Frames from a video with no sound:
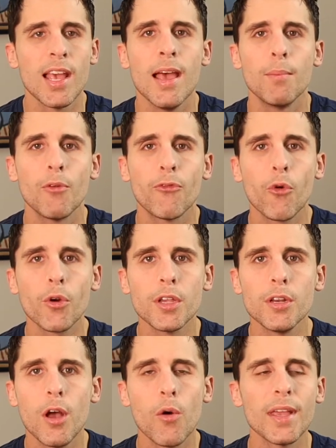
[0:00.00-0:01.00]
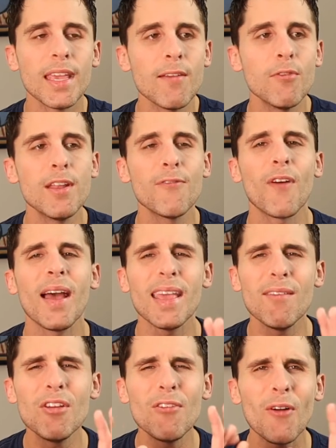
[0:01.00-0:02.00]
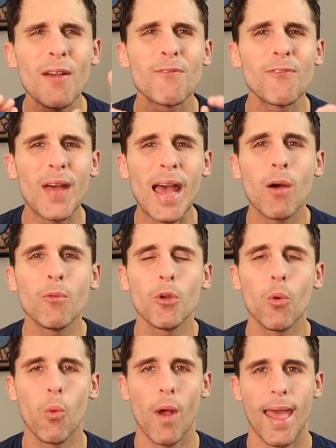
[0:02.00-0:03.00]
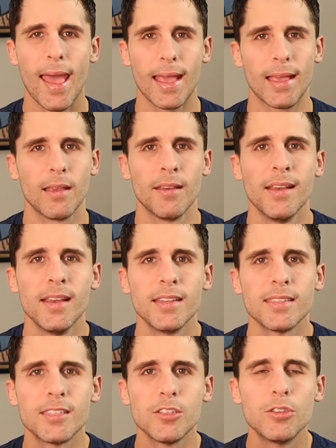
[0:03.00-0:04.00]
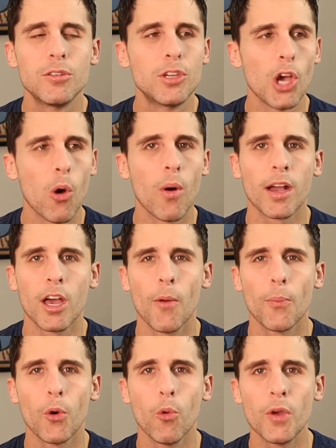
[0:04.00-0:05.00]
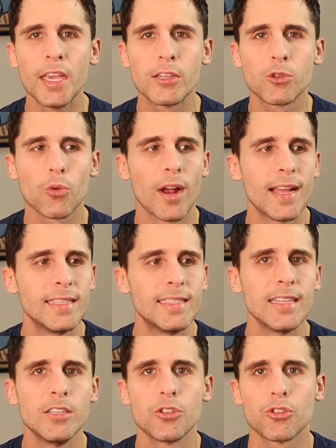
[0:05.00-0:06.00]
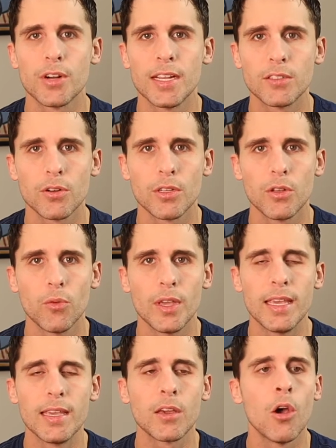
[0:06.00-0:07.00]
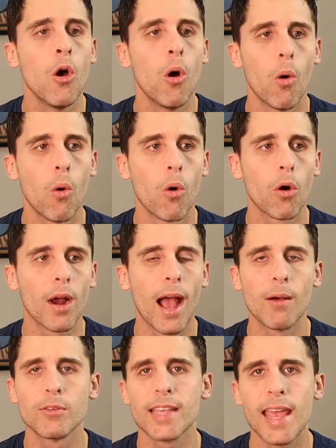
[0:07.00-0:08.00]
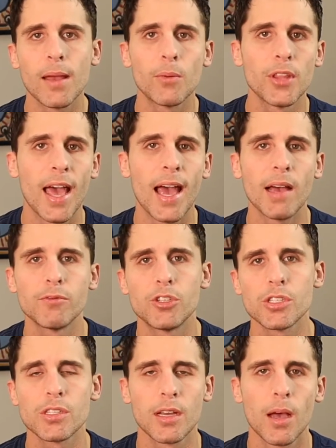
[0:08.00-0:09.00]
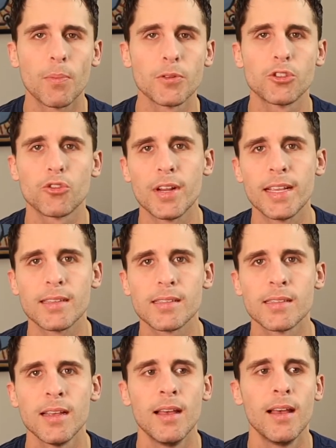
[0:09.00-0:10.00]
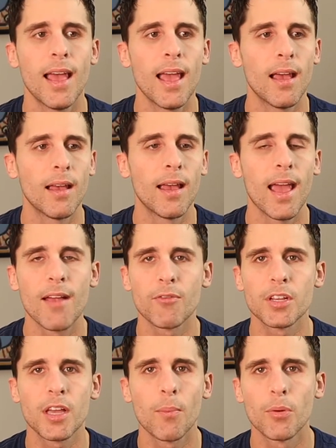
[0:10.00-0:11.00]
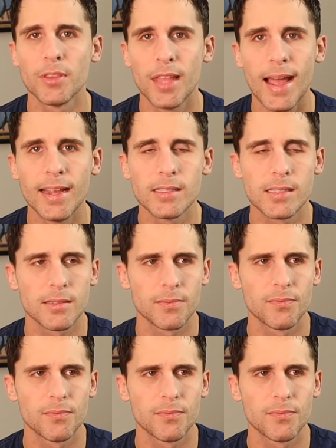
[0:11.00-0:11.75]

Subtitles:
Before you know it, even if I found a way to go a couple weeks where I didn't drink during the week, or I was able to have just a couple drinks every couple nights,